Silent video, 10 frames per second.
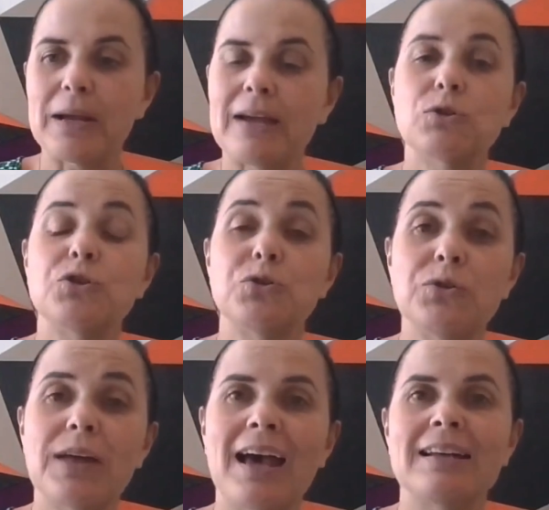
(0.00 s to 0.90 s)
are we able to
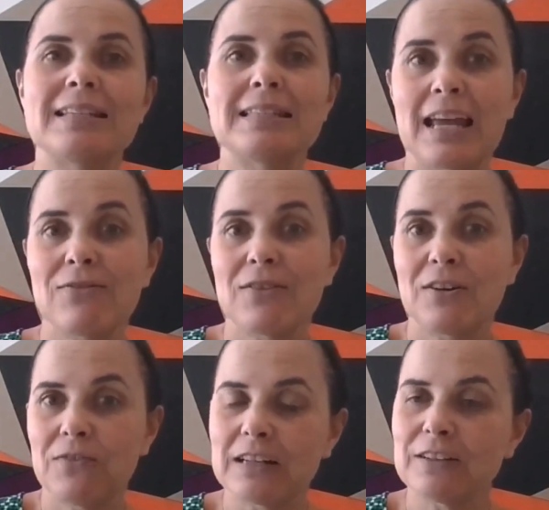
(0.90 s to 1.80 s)
do that in a safe
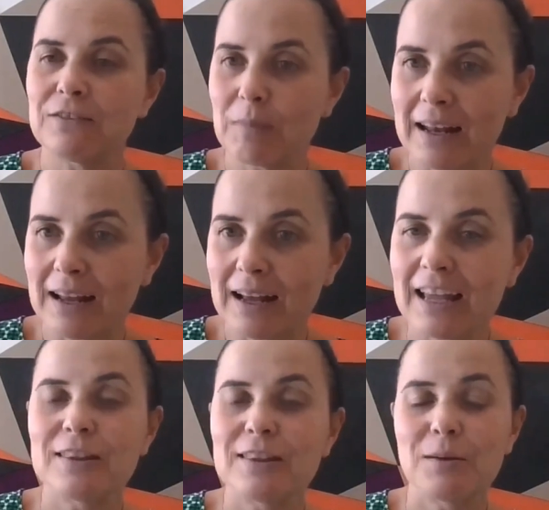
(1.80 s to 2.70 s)
and effective
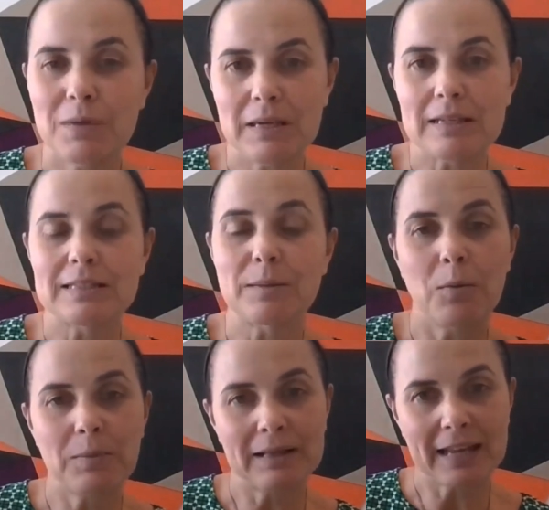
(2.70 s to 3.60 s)
manner that mimics the
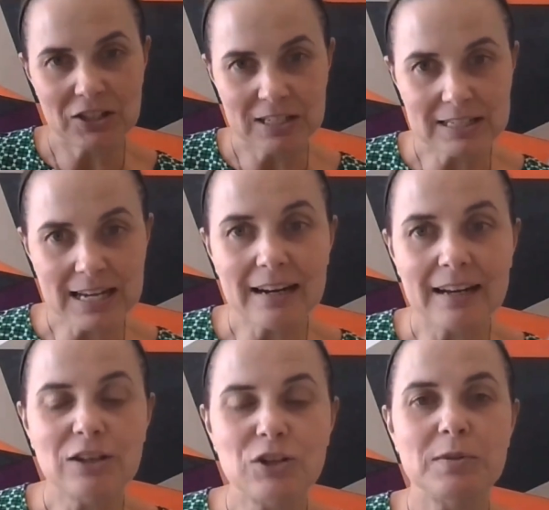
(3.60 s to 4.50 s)
population
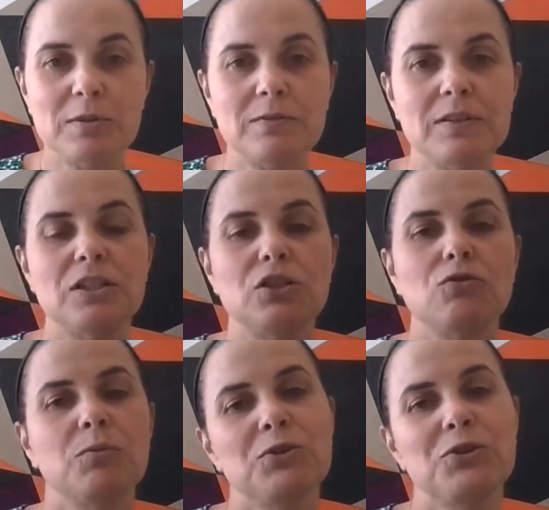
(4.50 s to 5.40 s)
data in terms of its
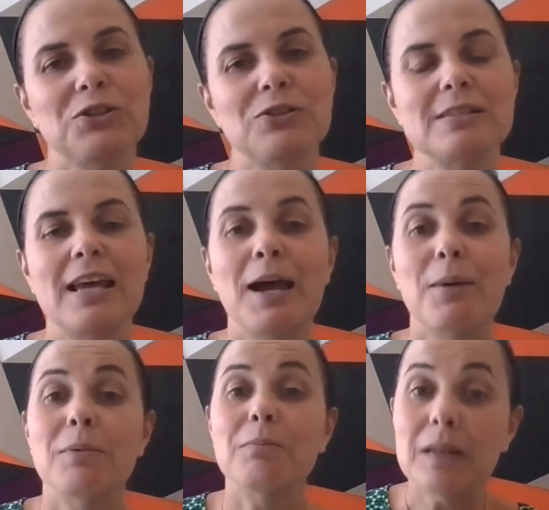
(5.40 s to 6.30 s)
distributions,
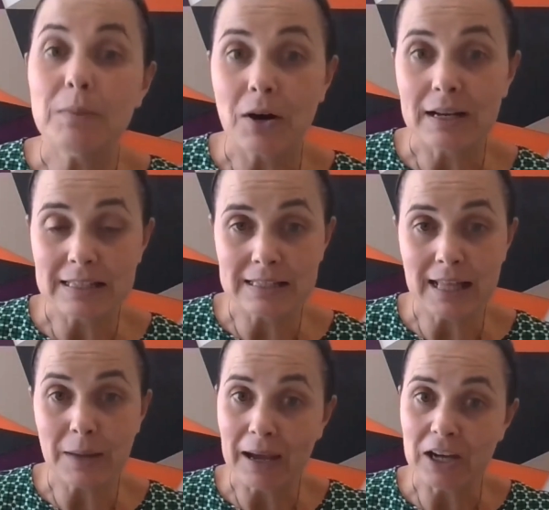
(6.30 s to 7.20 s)
but
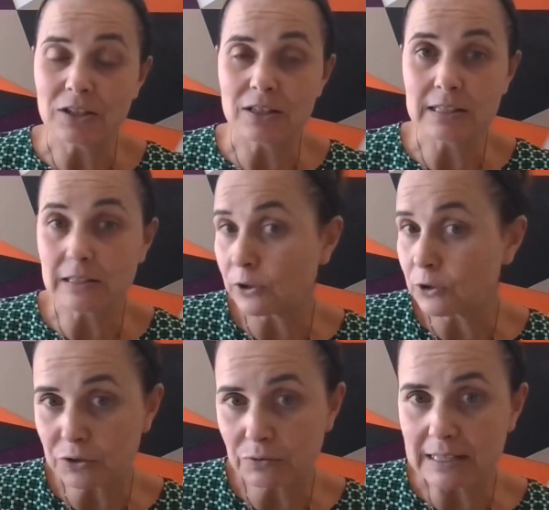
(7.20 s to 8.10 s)
minimises that patient
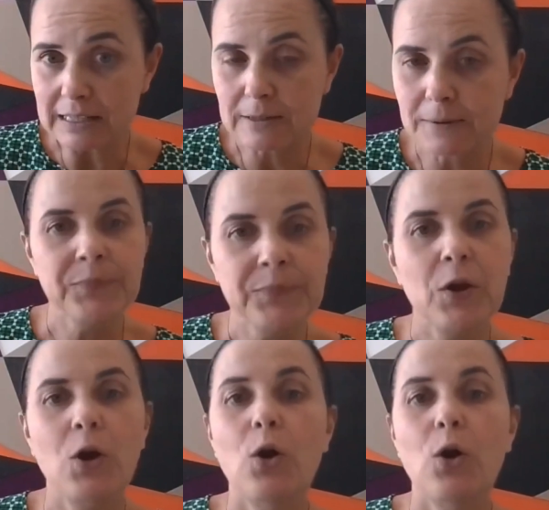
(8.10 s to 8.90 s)
disclosure risk?